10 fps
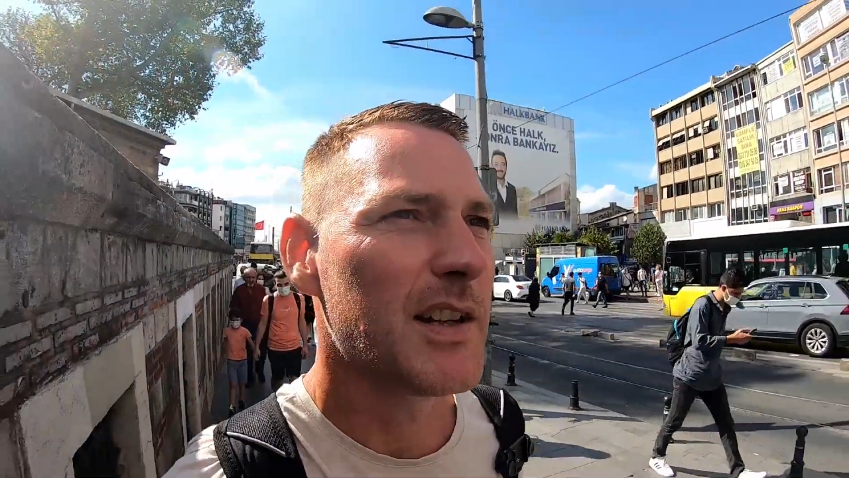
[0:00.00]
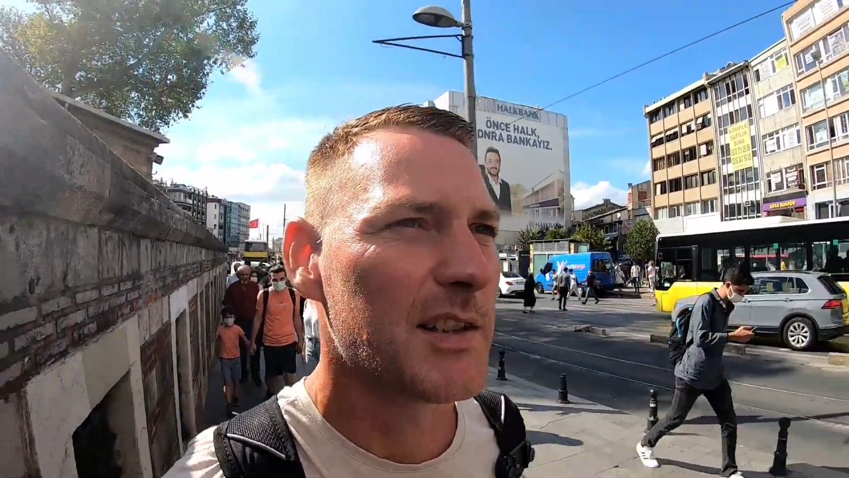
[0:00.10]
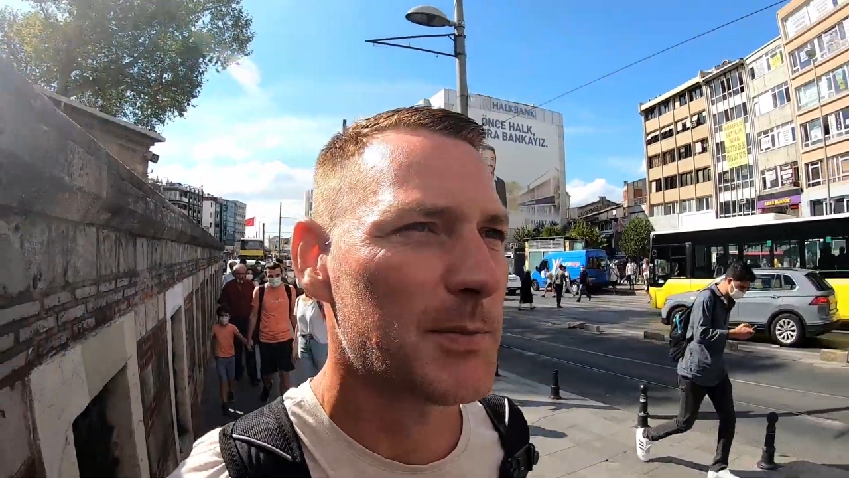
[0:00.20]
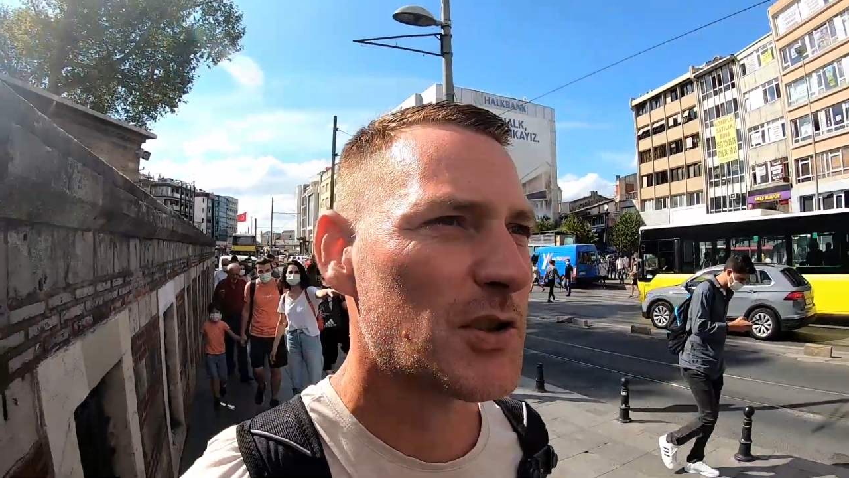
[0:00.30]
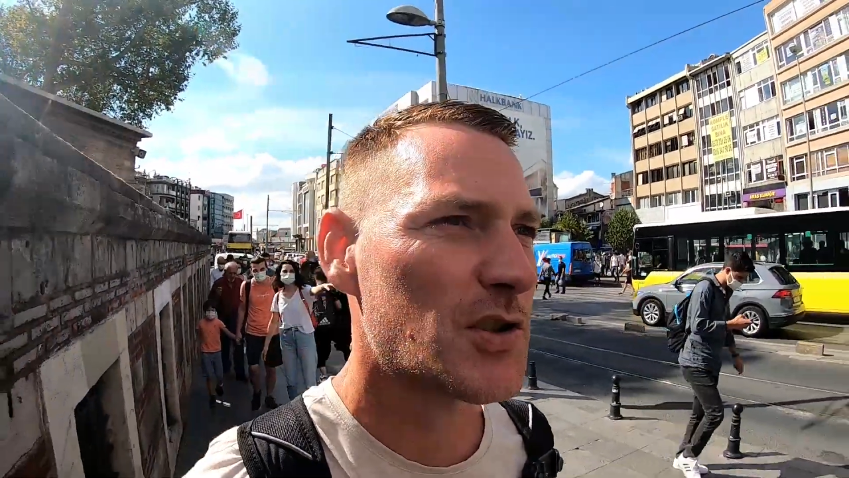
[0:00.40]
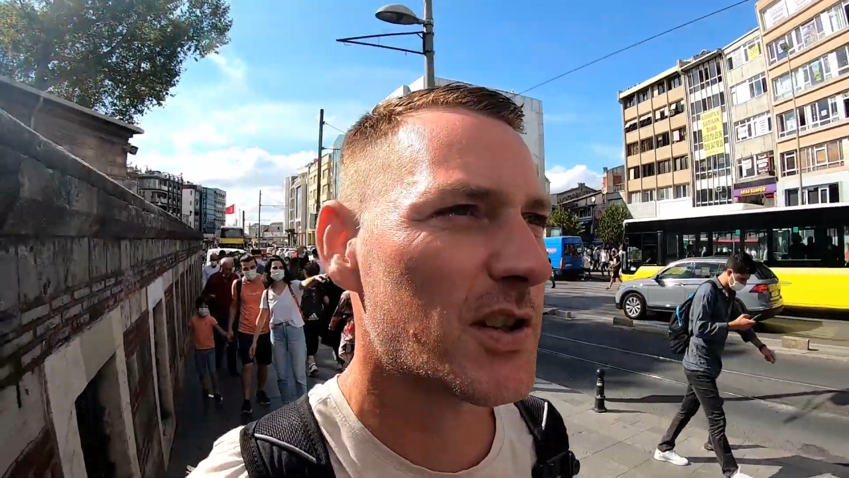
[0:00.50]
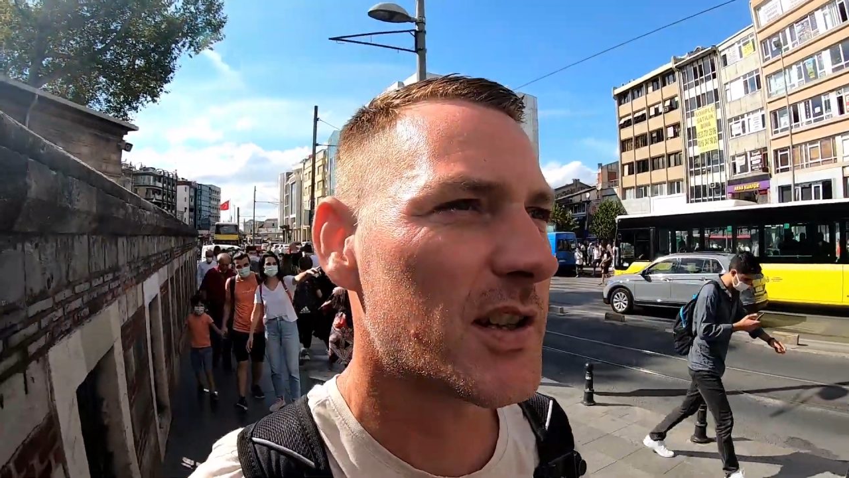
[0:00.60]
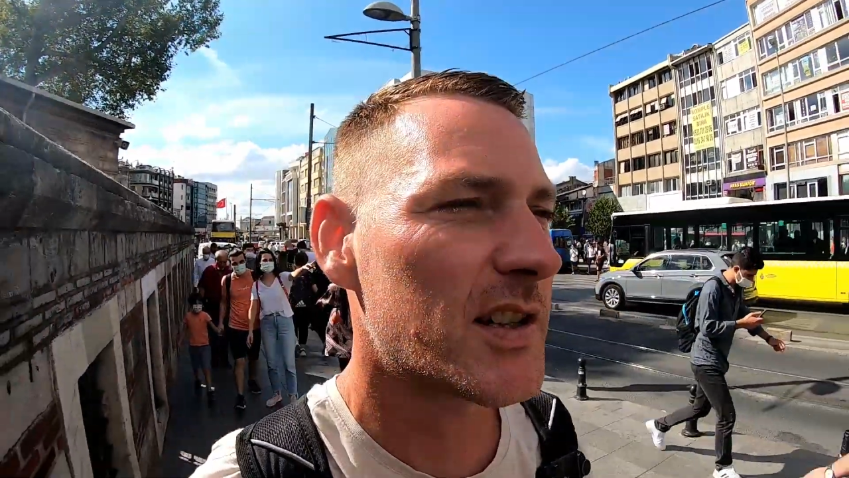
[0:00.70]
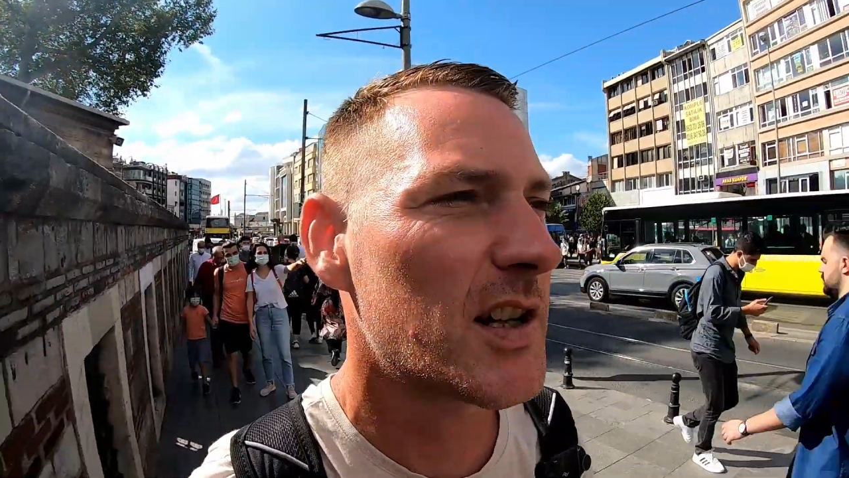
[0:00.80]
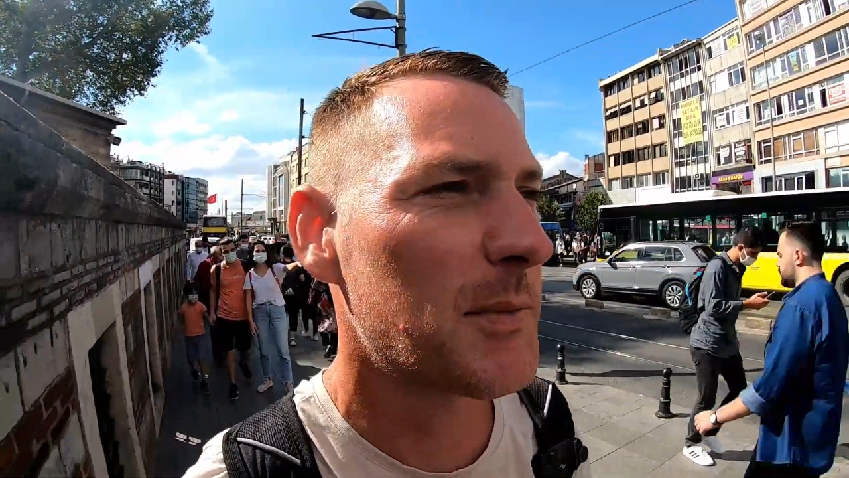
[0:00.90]

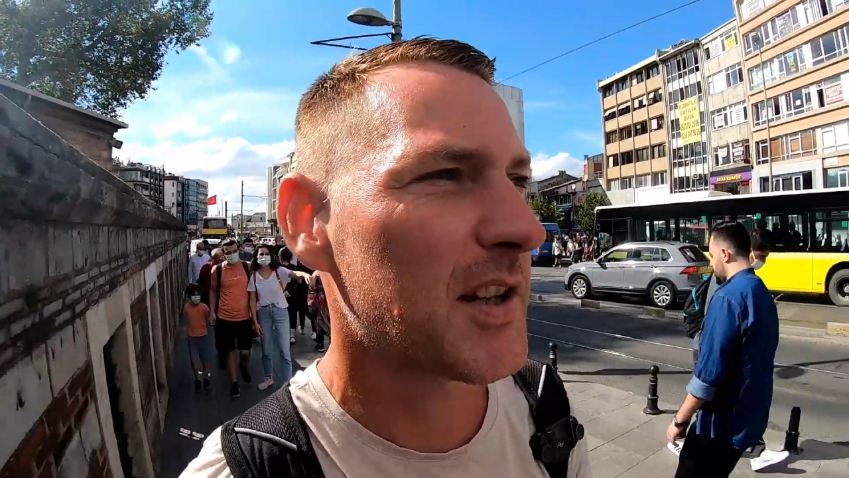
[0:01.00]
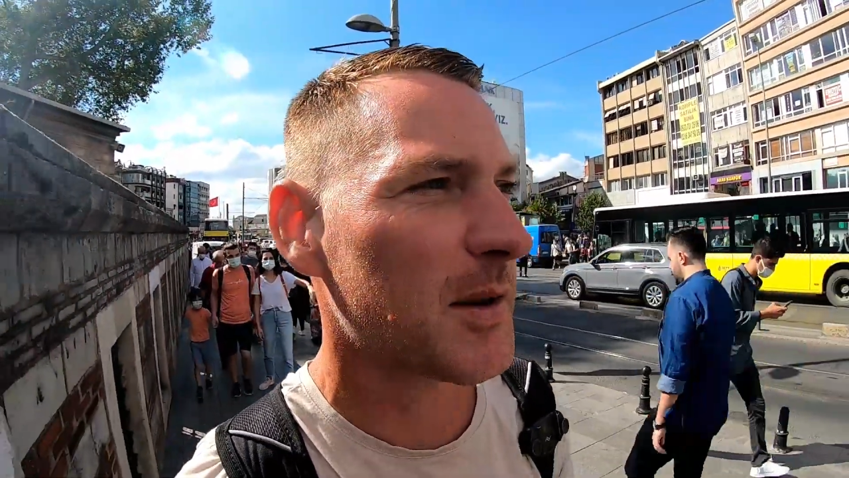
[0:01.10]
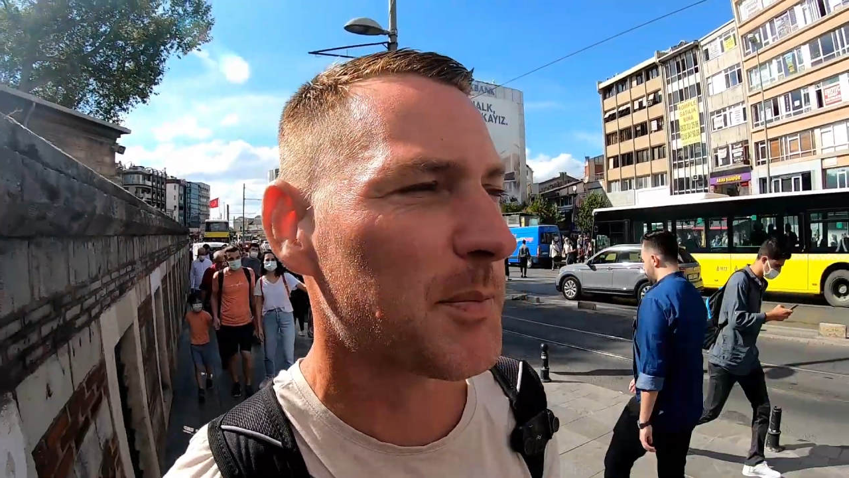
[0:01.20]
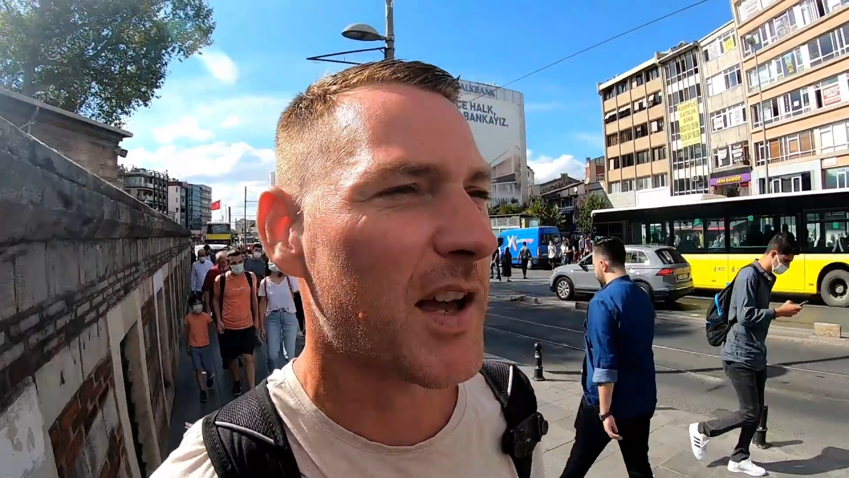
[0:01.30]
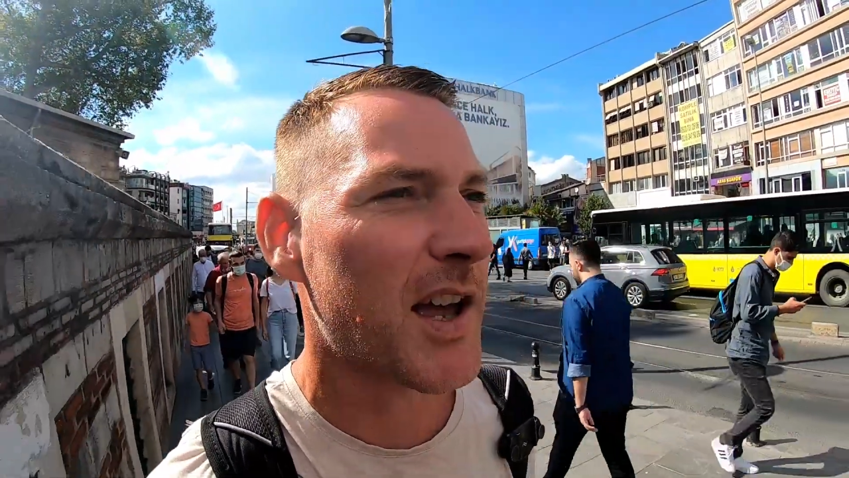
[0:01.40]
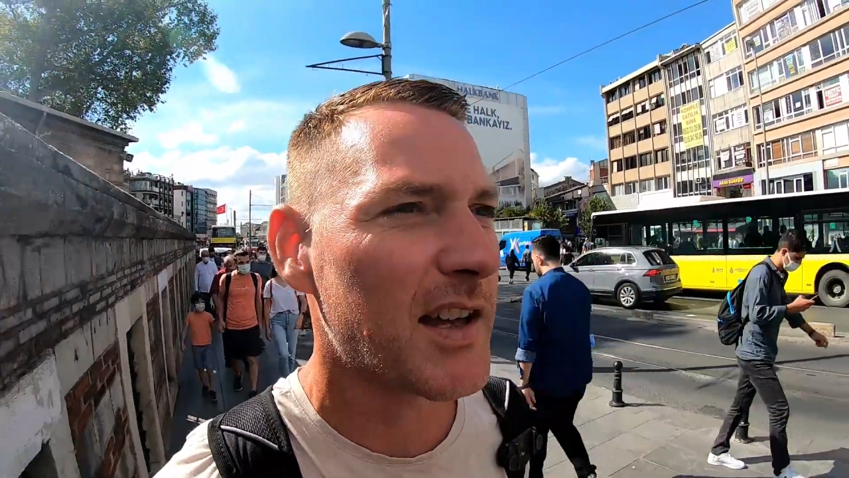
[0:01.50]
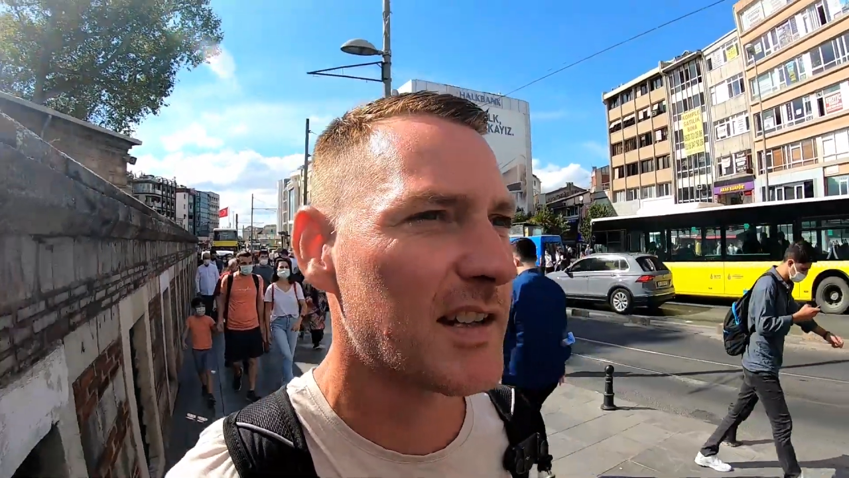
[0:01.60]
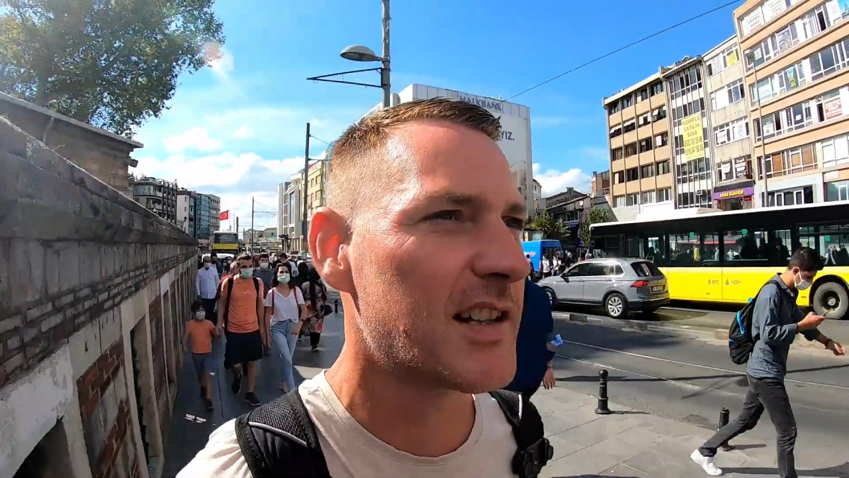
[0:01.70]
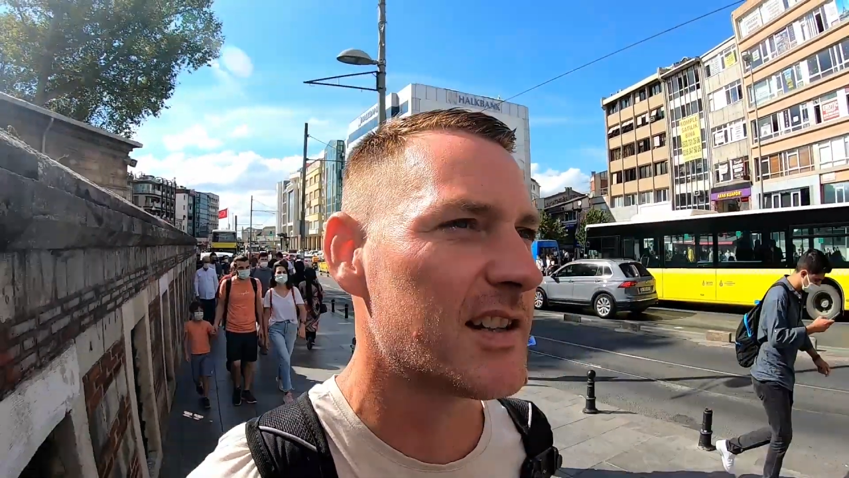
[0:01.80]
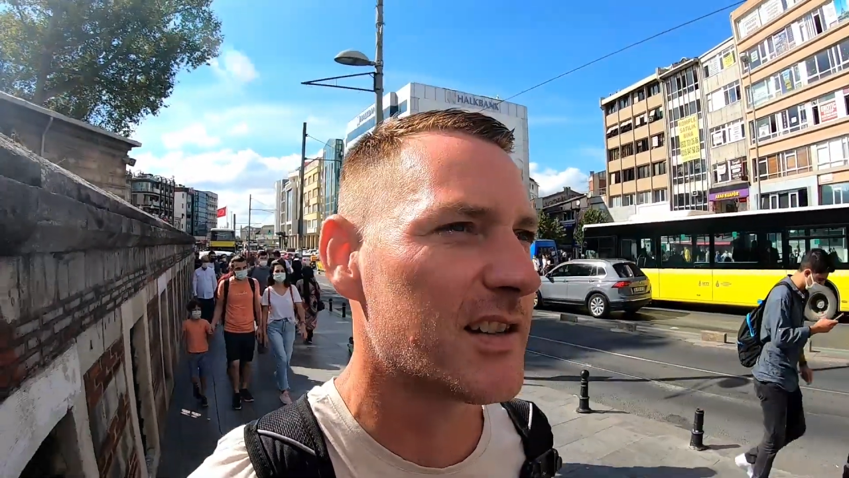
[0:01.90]
especially coming up ahead
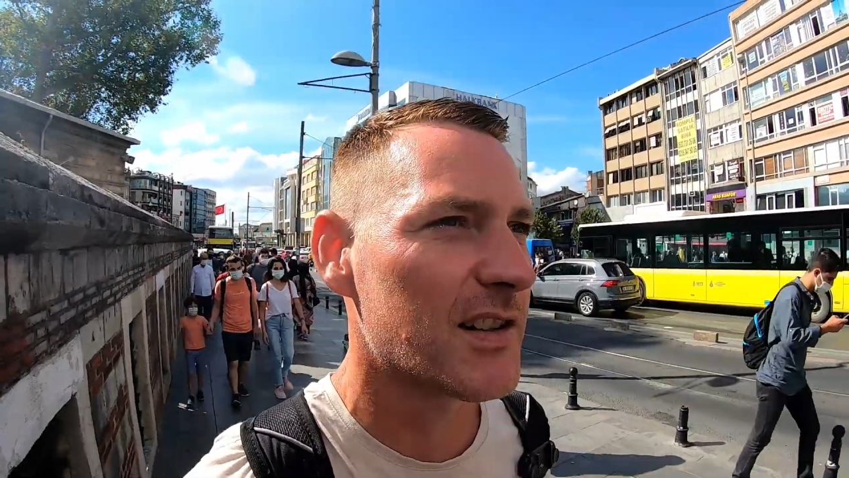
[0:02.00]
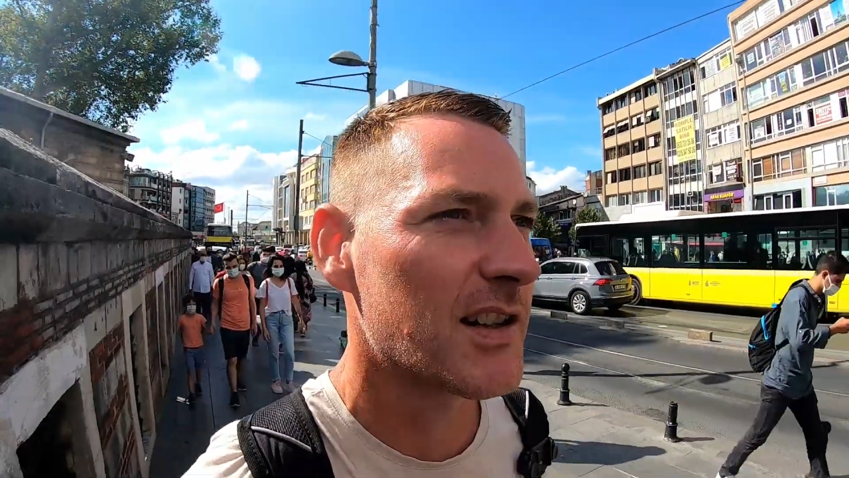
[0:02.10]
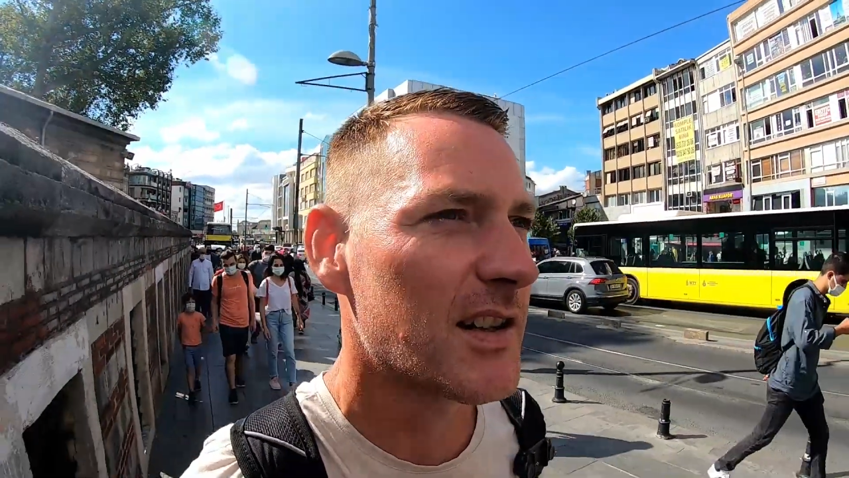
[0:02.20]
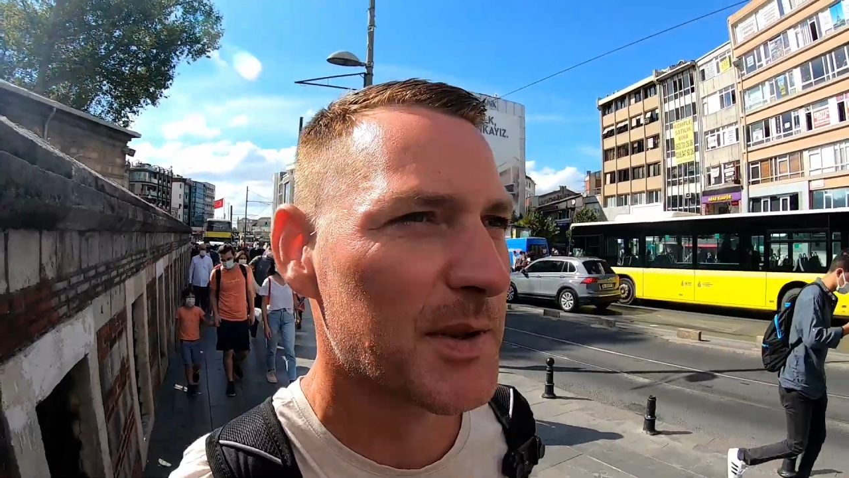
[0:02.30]
here.